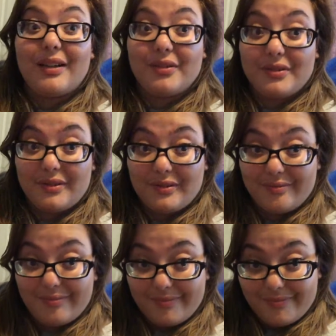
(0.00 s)
how
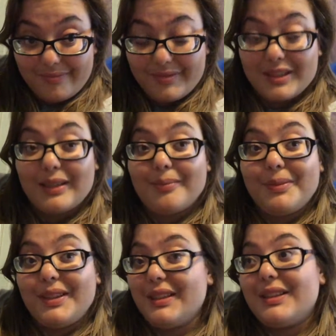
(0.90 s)
time
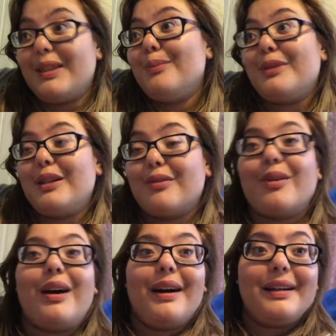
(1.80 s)
many times I
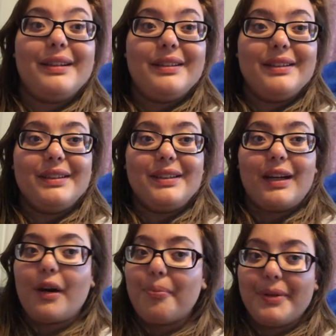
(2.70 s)
cry,
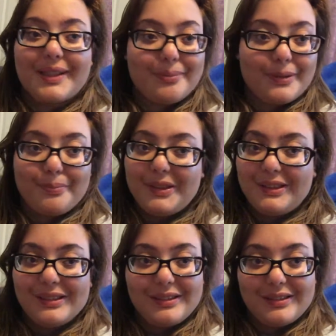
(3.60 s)
I'll pick up the
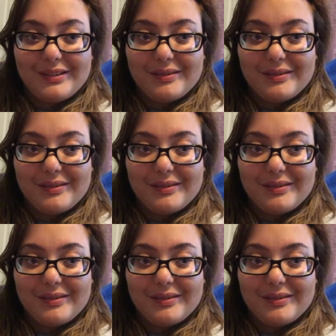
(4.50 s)
pieces.